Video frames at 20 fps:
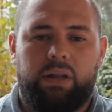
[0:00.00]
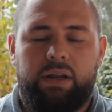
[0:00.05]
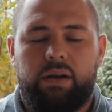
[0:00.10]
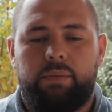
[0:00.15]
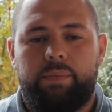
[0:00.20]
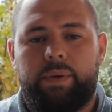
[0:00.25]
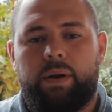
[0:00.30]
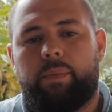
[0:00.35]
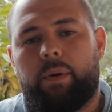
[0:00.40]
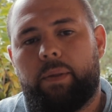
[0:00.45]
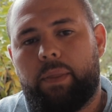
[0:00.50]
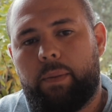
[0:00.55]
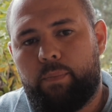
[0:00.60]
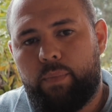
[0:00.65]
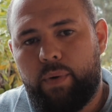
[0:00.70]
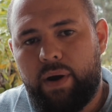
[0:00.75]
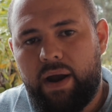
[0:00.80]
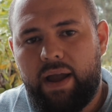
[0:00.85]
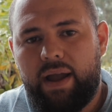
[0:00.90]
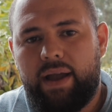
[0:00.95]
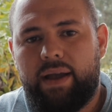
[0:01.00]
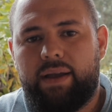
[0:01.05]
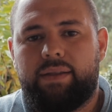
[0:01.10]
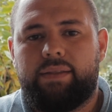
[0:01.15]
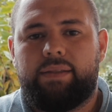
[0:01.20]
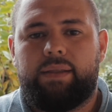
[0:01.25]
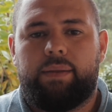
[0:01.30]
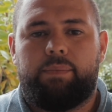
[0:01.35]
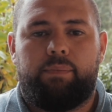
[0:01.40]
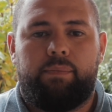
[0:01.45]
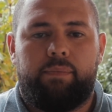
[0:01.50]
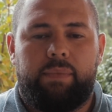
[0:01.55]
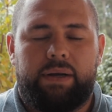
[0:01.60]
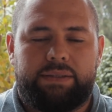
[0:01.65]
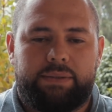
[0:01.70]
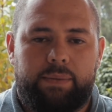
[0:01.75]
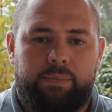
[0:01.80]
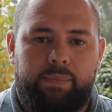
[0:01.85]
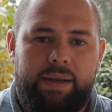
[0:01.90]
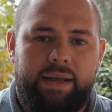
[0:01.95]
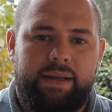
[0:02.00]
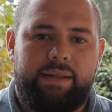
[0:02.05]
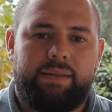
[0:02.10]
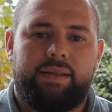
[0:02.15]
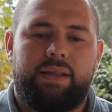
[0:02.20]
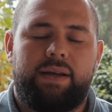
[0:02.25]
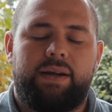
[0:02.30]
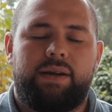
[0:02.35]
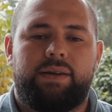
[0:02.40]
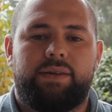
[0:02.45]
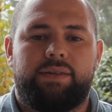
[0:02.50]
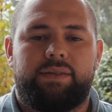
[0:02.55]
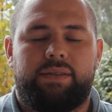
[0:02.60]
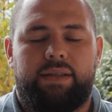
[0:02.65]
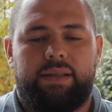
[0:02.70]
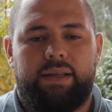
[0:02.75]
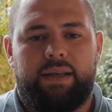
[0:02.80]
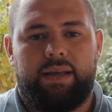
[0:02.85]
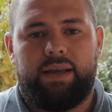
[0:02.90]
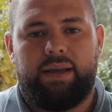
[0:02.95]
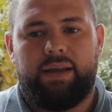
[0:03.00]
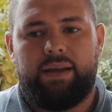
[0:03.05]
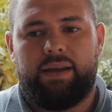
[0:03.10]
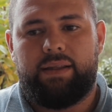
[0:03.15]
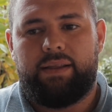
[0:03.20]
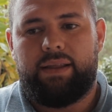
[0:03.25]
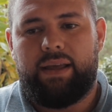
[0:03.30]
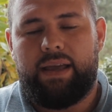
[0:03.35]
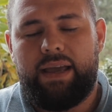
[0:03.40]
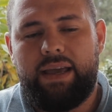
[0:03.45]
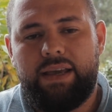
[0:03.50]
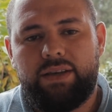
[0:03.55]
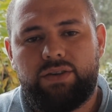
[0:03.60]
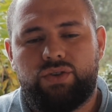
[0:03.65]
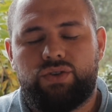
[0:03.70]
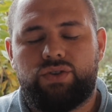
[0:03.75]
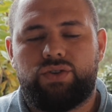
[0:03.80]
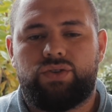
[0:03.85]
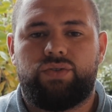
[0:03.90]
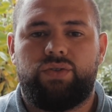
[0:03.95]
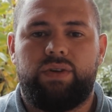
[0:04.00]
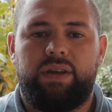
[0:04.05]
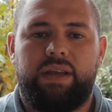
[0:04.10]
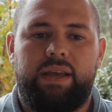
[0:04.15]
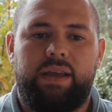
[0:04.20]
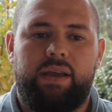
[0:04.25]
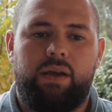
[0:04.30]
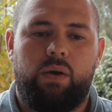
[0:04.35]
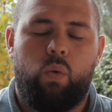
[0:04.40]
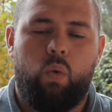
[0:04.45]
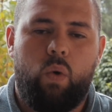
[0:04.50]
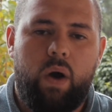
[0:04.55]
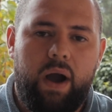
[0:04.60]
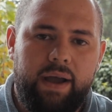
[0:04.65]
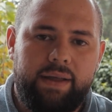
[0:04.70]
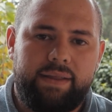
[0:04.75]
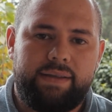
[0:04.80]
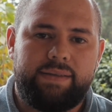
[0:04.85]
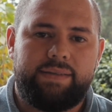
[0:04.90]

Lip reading: little bit about the brand, the master blenders, the history, why the